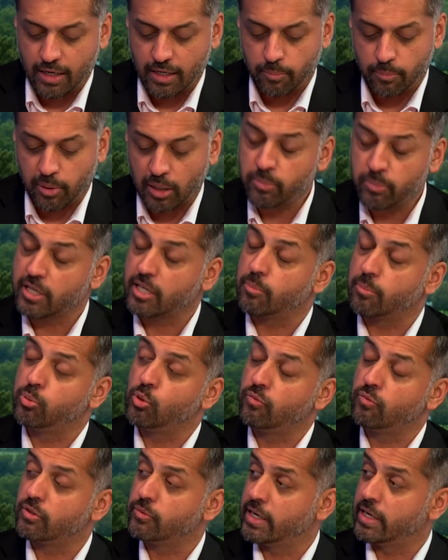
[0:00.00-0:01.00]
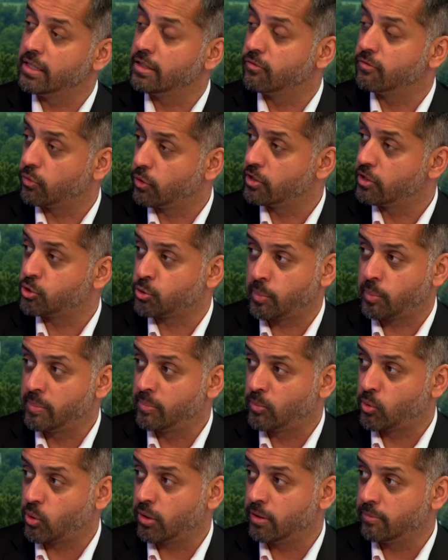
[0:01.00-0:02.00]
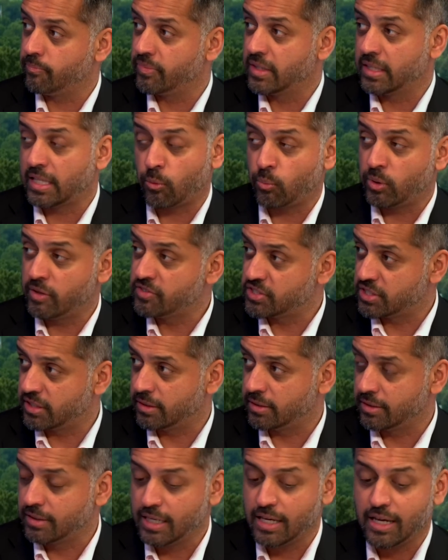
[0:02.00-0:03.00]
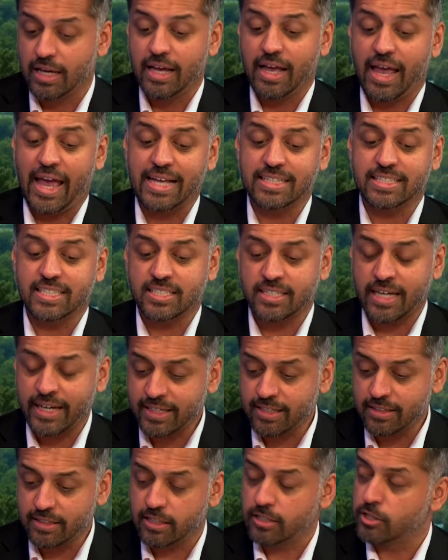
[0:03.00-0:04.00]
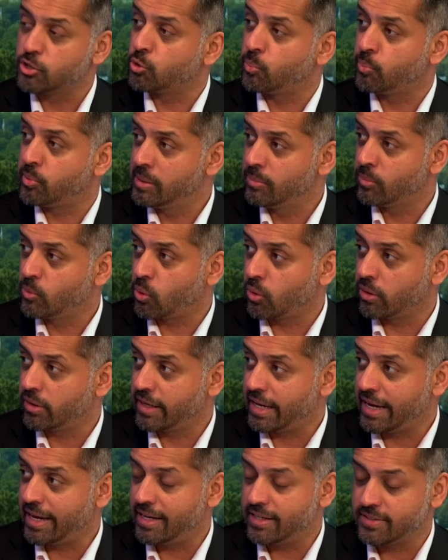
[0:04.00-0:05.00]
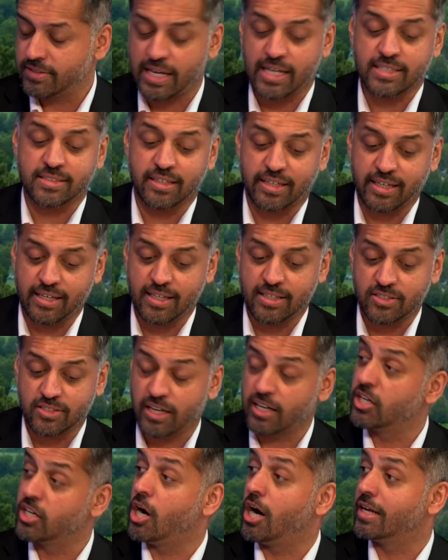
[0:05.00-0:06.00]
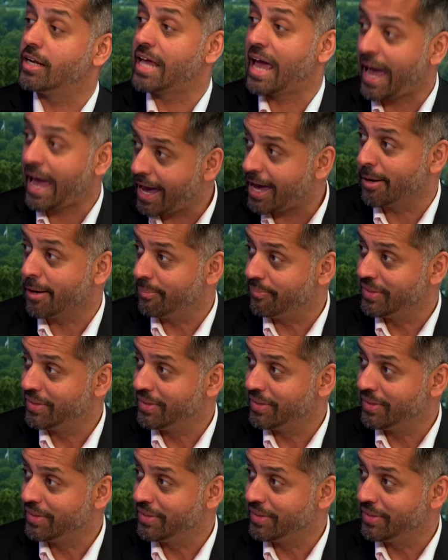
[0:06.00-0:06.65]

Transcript: public approval rating for the Supreme Court that we've seen. And secondly, the Supreme Court has, as the kids say, gone ham